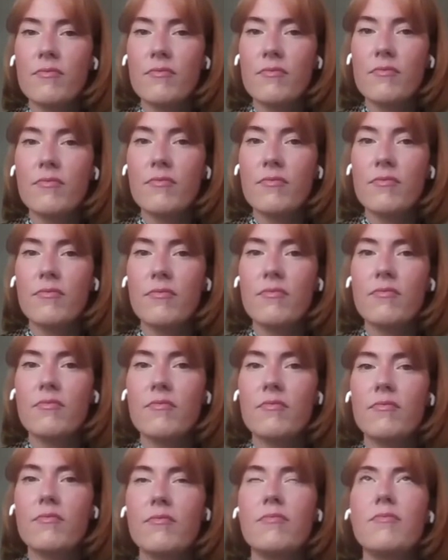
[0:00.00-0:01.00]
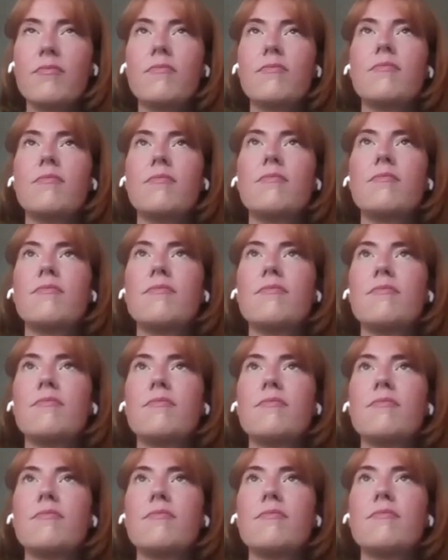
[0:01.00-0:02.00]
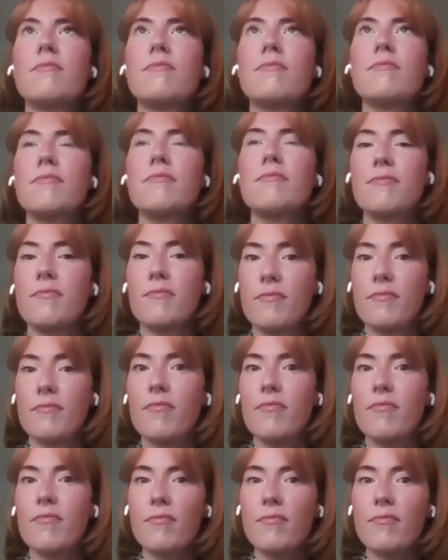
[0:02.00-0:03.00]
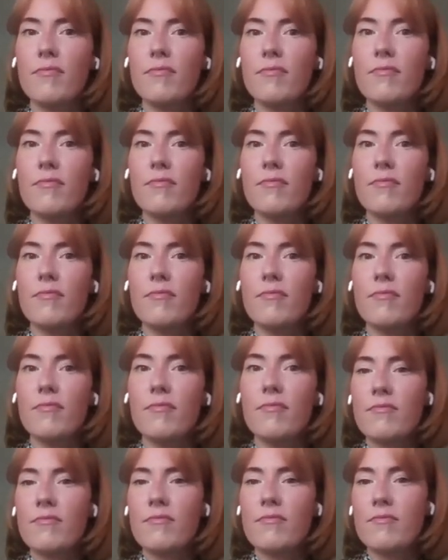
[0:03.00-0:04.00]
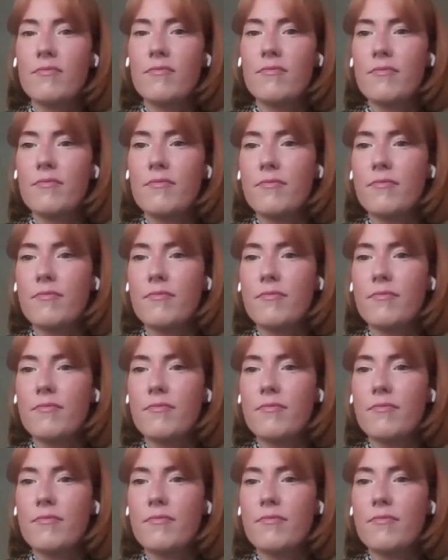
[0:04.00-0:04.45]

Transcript: (silent)